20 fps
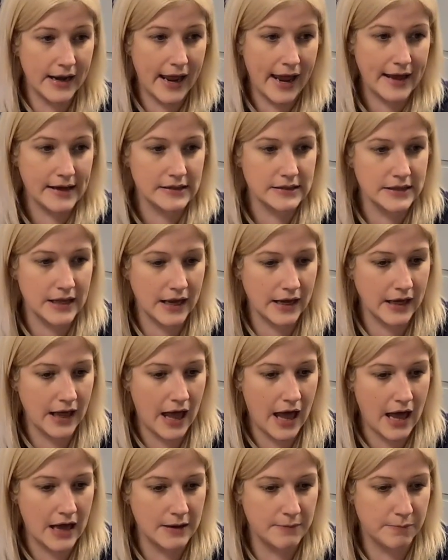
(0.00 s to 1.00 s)
next thing
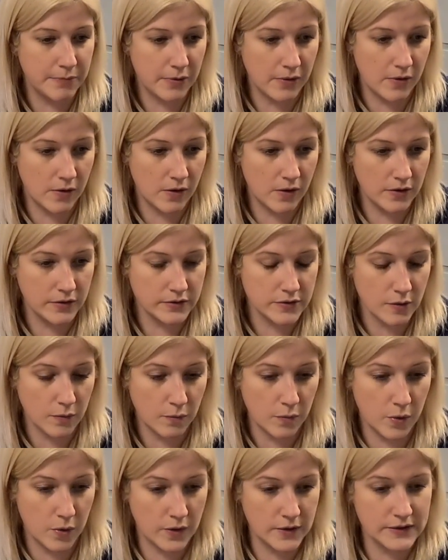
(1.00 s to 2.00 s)
I bought
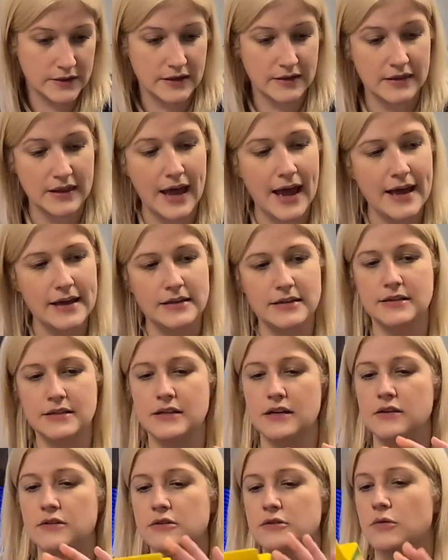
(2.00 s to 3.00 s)
was
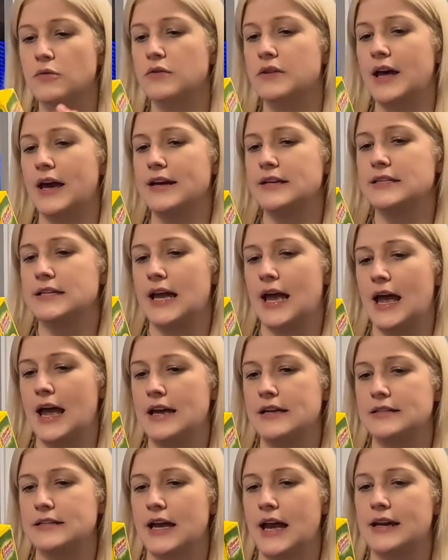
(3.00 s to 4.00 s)
this. So this
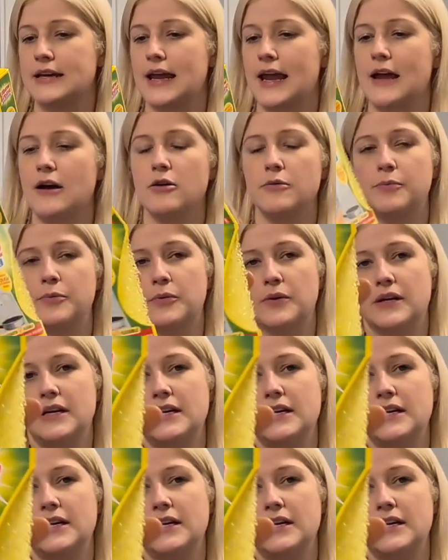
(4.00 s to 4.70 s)
is an elbow